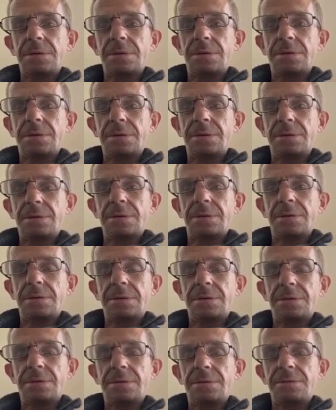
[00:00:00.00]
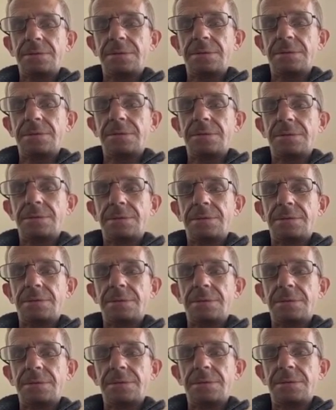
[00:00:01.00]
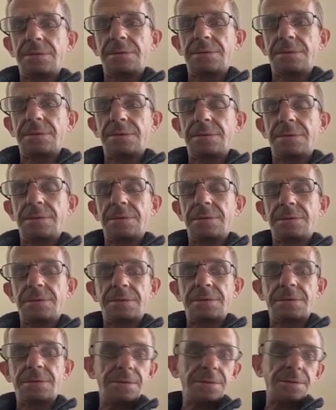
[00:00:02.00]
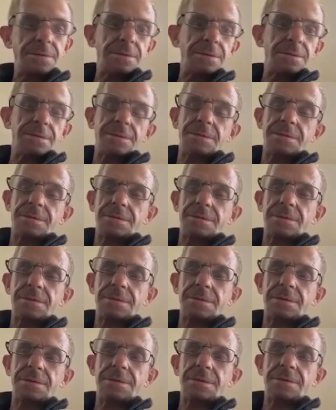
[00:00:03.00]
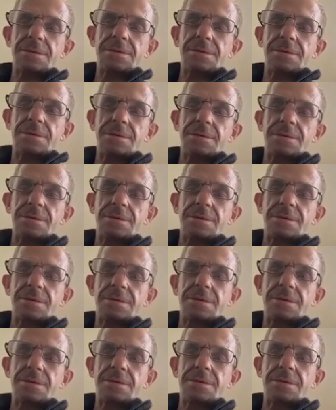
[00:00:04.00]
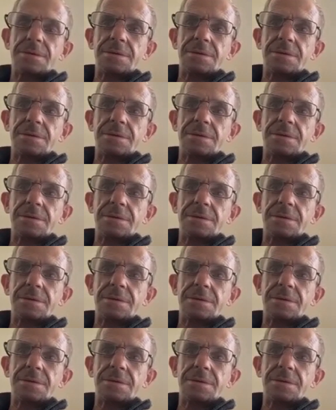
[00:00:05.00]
No words are spoken by the person on screen.